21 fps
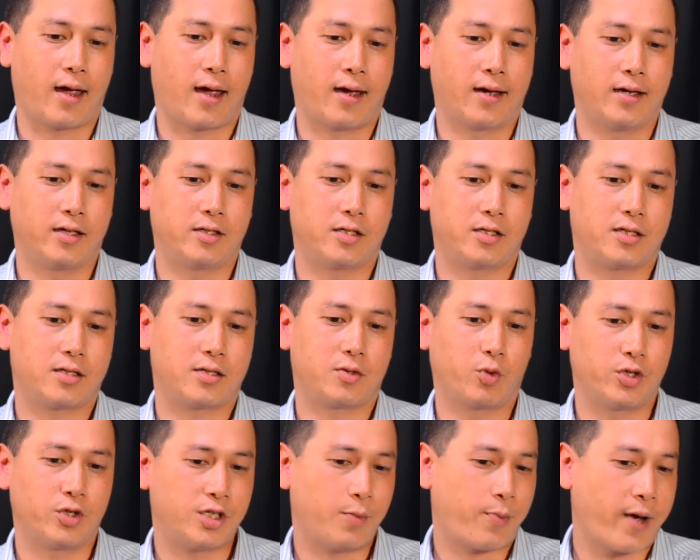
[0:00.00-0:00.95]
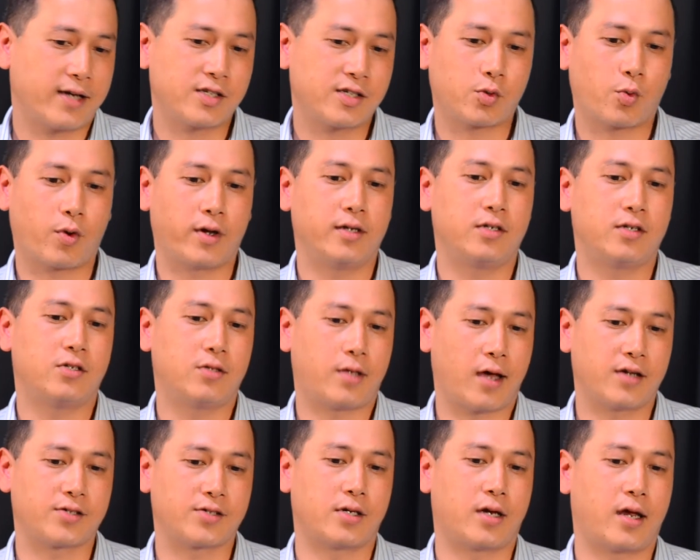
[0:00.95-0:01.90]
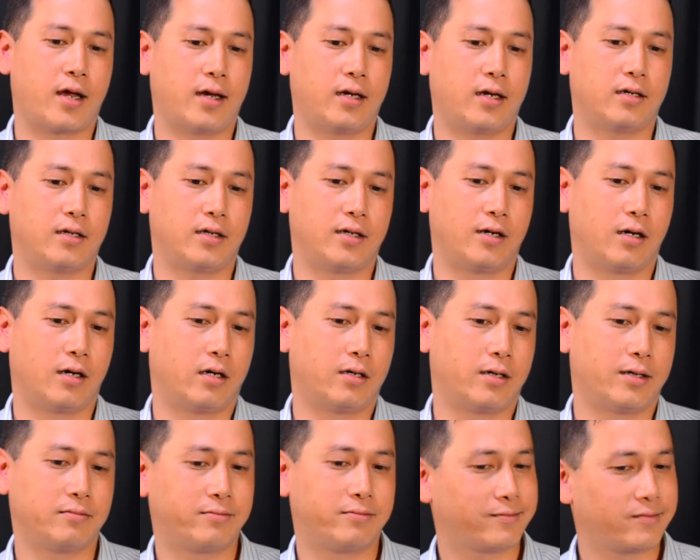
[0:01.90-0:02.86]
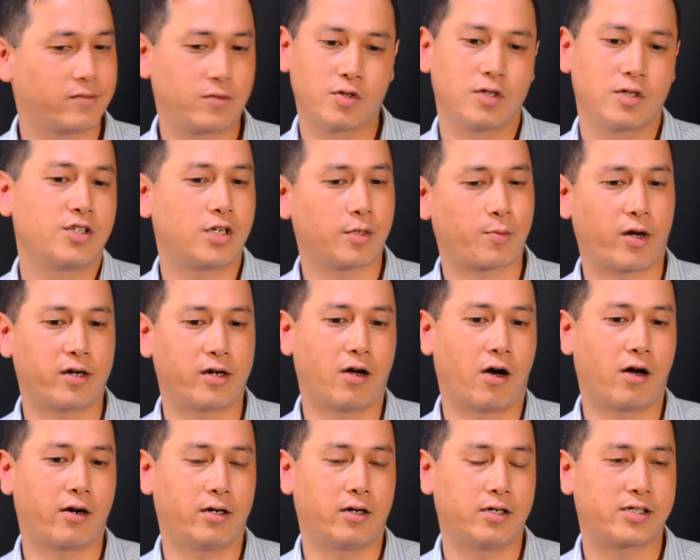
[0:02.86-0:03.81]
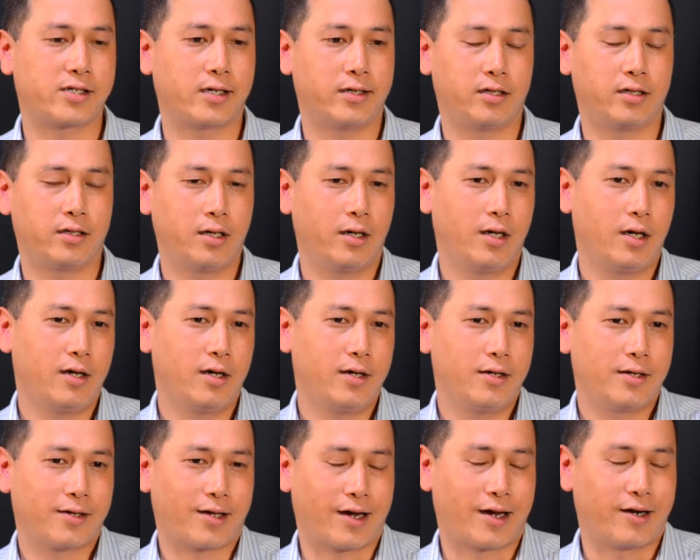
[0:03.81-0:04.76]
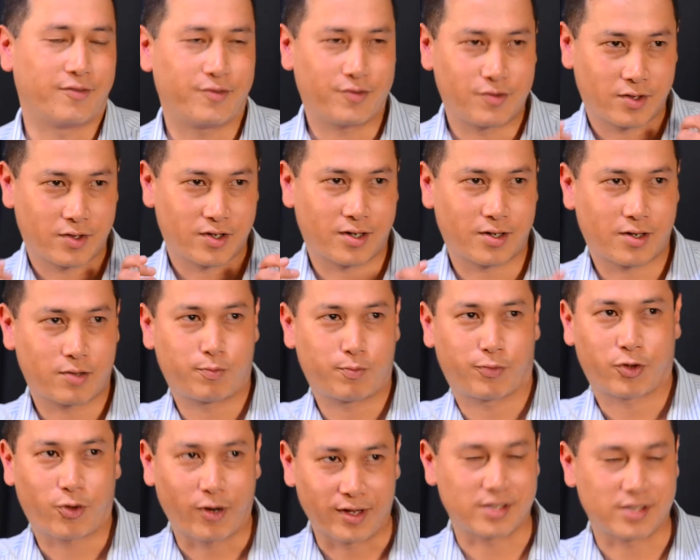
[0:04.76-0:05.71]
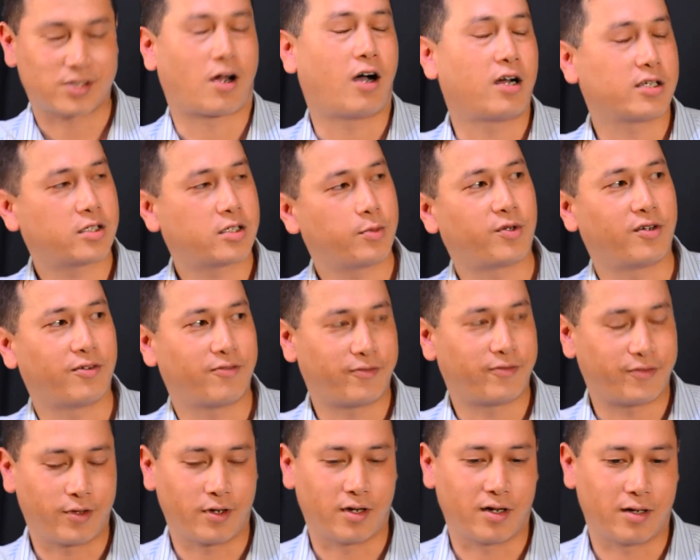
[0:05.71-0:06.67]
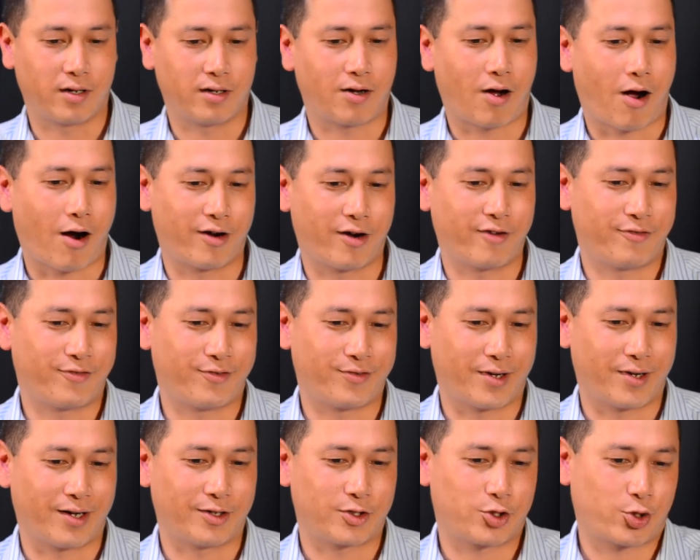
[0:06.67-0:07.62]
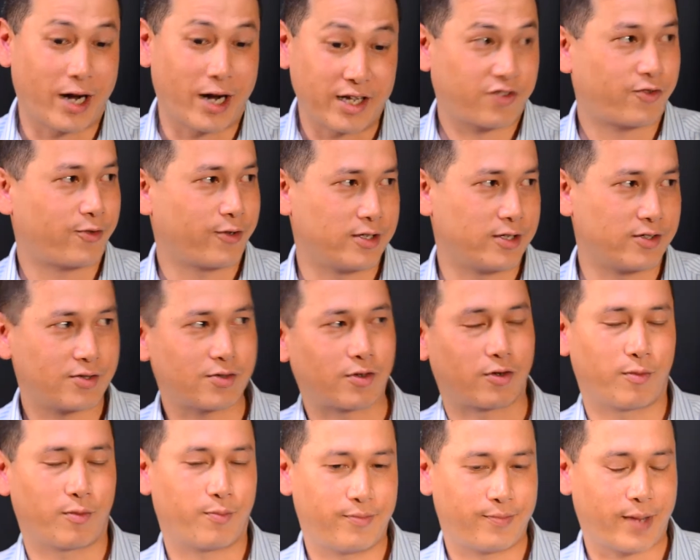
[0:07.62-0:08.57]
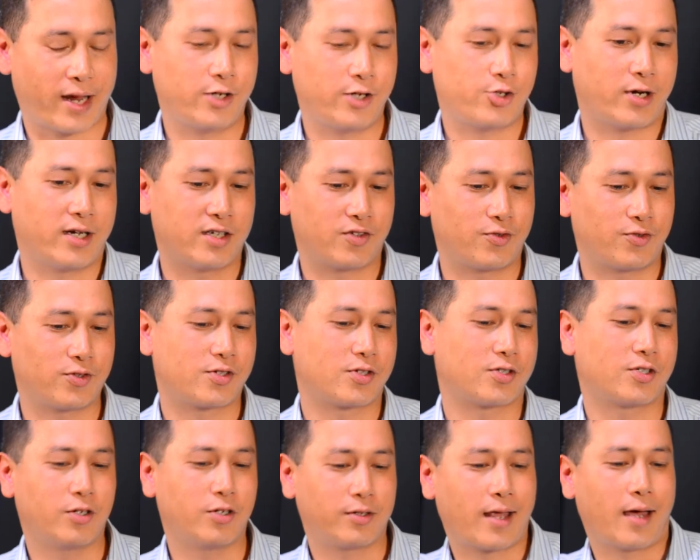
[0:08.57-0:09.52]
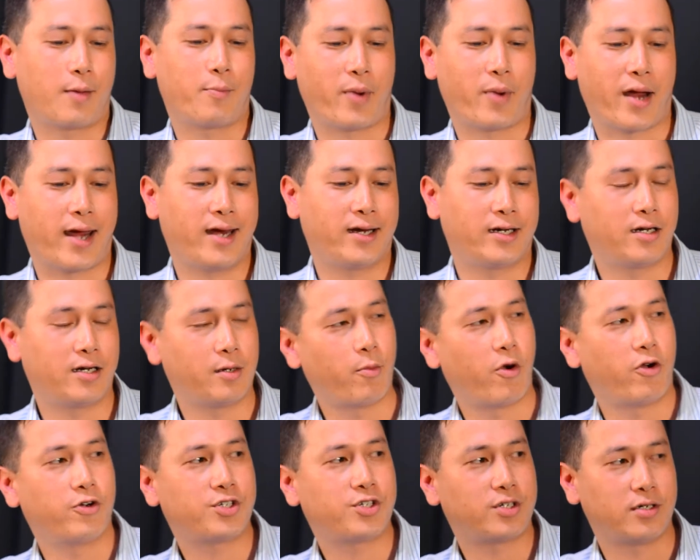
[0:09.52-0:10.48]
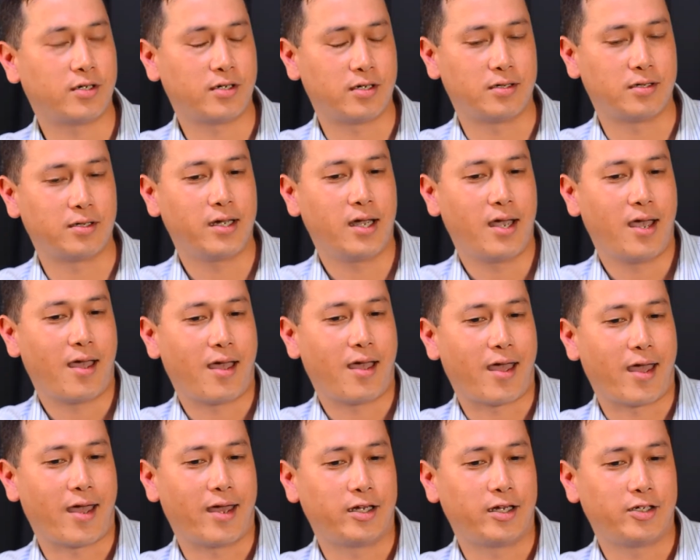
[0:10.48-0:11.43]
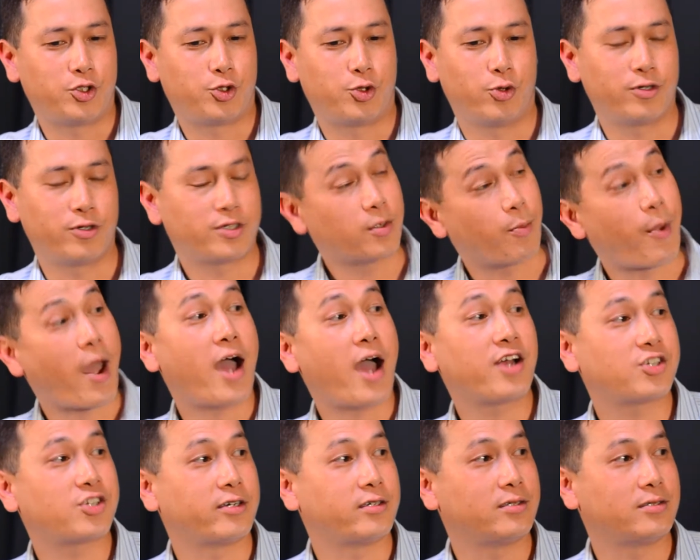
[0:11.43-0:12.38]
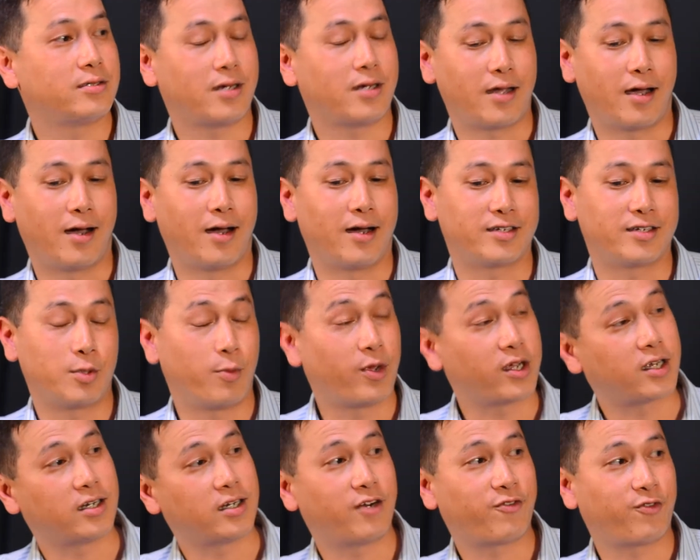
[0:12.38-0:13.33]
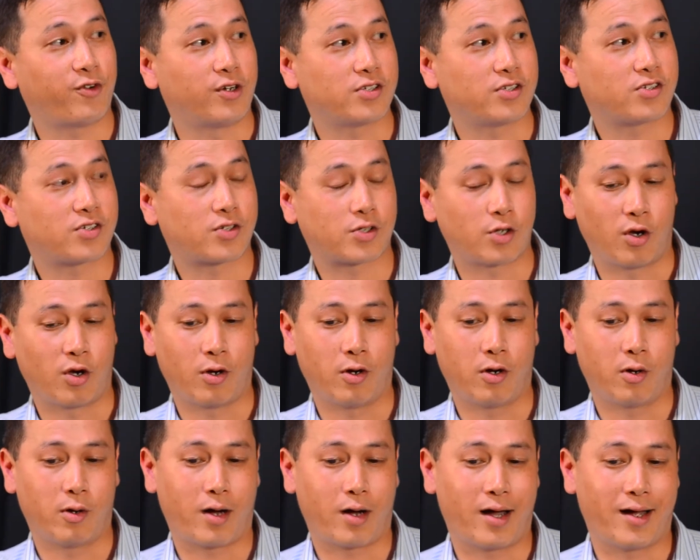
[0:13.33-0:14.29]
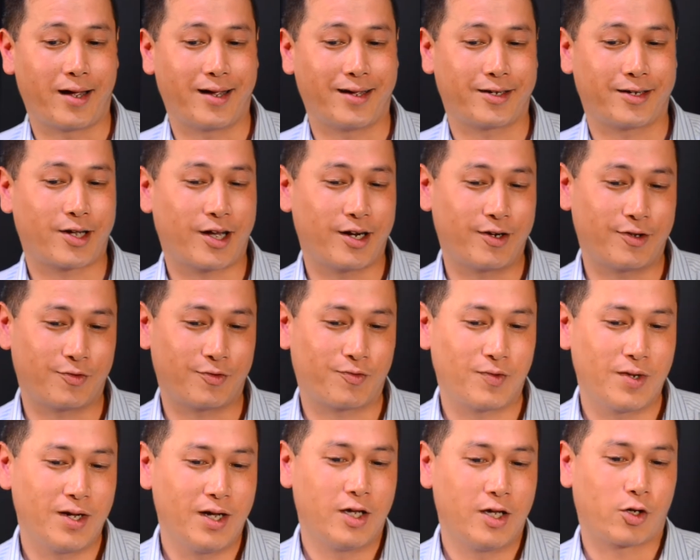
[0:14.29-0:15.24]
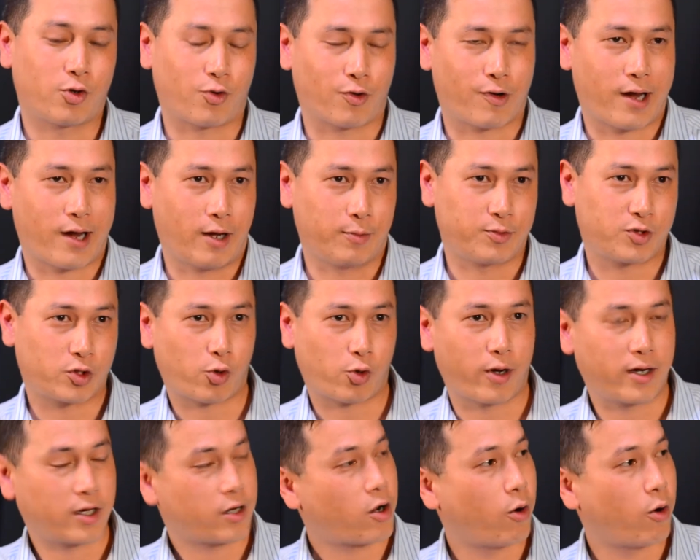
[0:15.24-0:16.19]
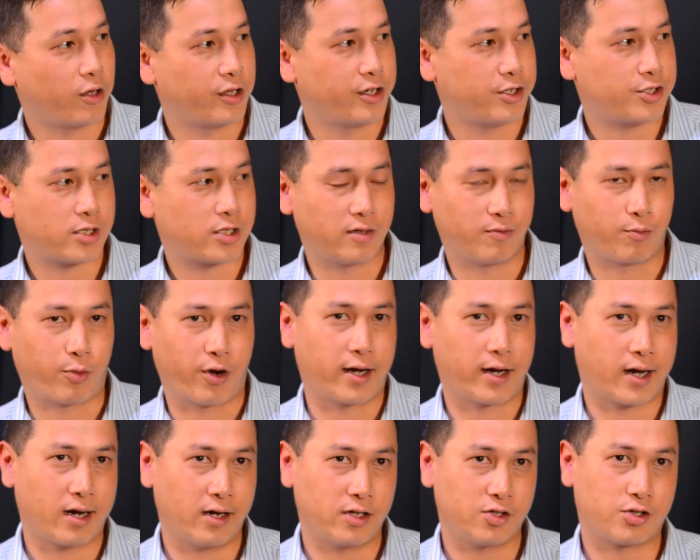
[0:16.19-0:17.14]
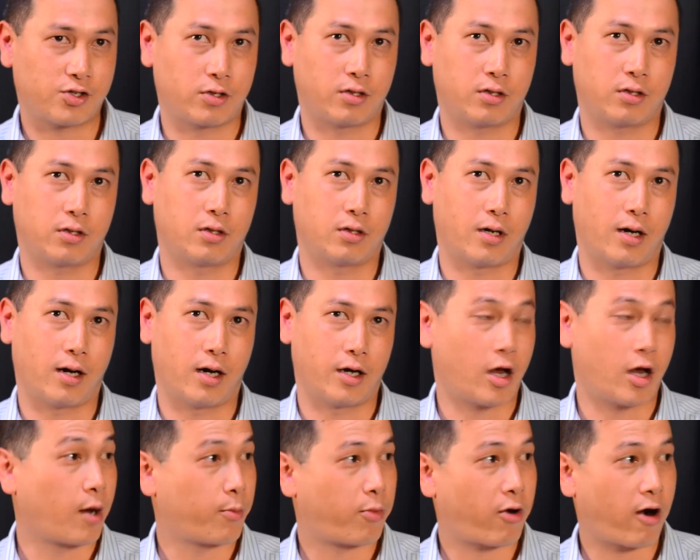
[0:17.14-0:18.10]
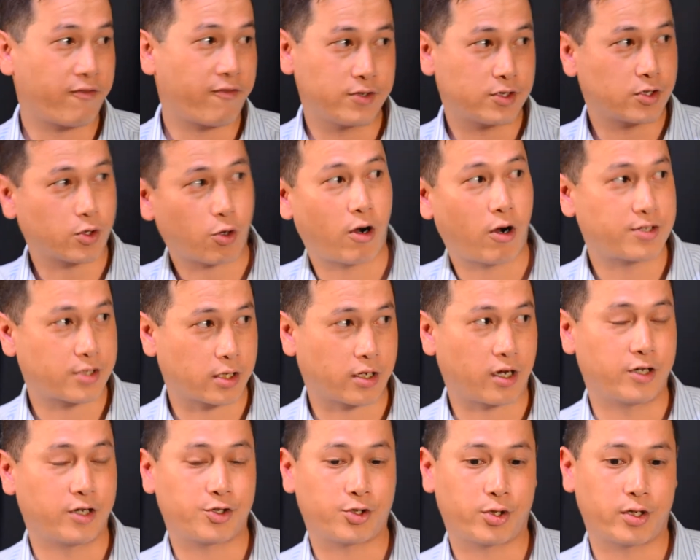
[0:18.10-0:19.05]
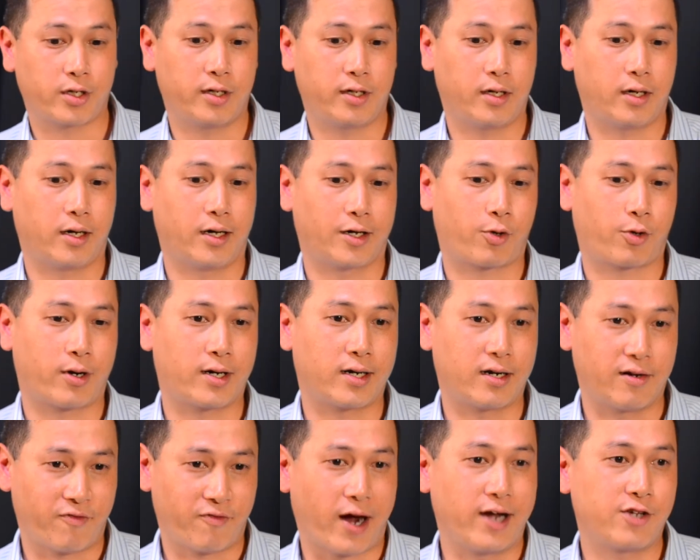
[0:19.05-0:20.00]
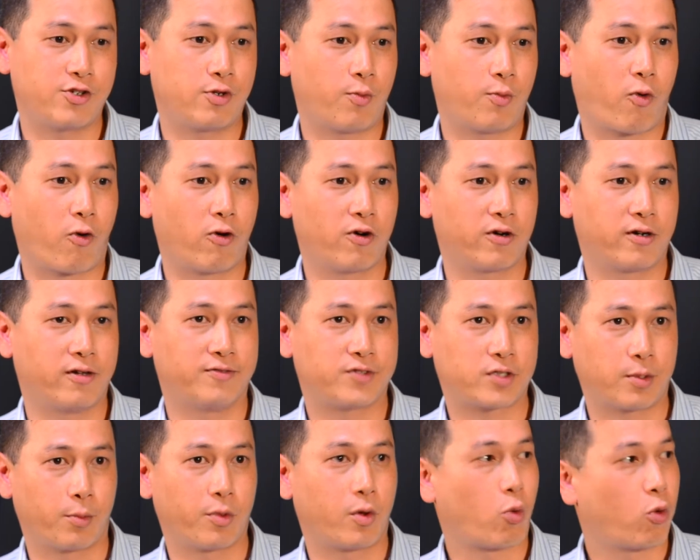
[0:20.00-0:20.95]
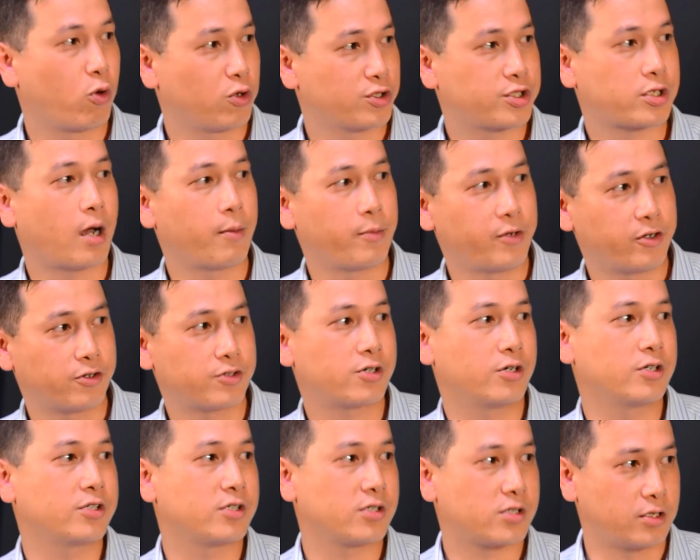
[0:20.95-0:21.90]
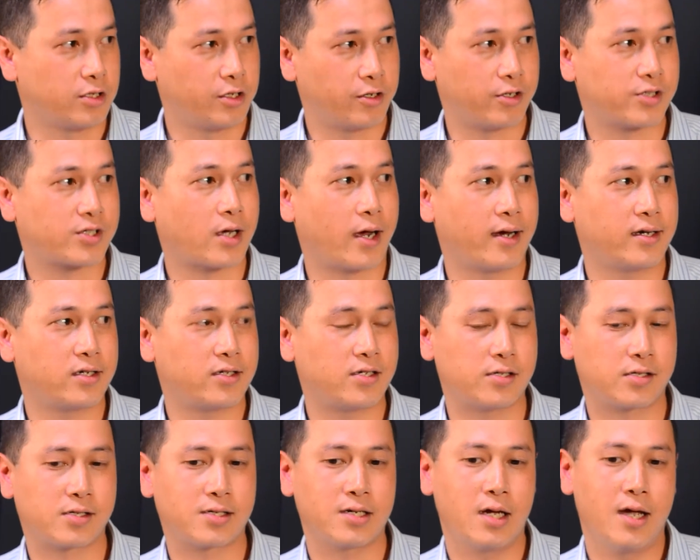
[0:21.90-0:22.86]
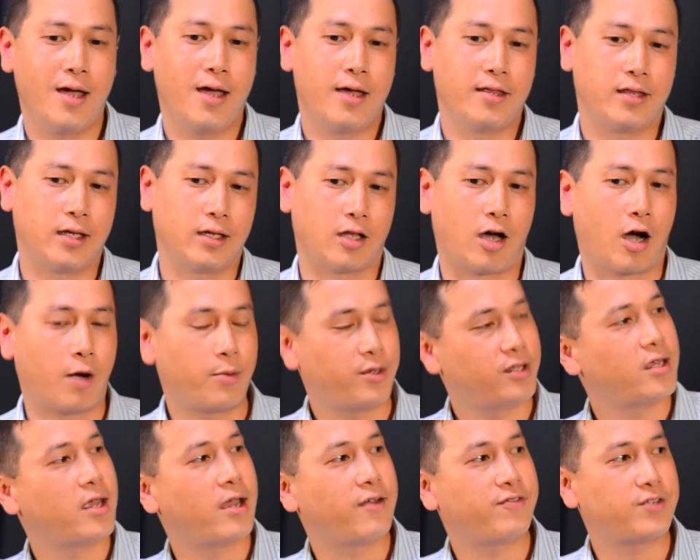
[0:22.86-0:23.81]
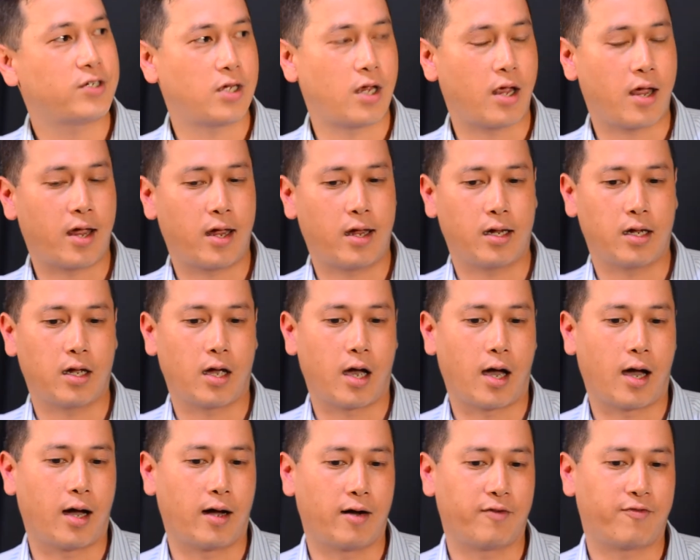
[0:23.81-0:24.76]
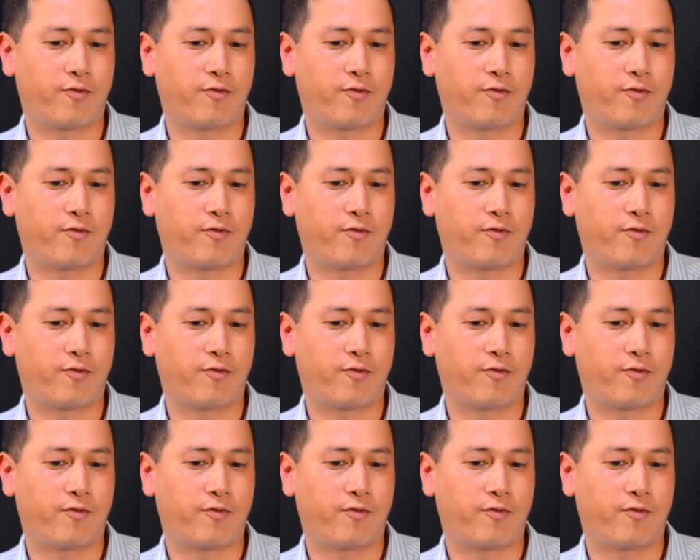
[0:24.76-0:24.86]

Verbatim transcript: And when she passed away in two thousand eight, you know, I took my daughter and I said, kind of, create this concept of the art of uh, transference or pain transference. It took that pain and emotion and, and drew it to passion uh, to make a difference. So I kind of helped create a coalition of brain cancer uh, nonprofits across the country, uh, created an advisory board of some of the world's top neurosurgeons and neuroscientists, then lobbied the F D A uh,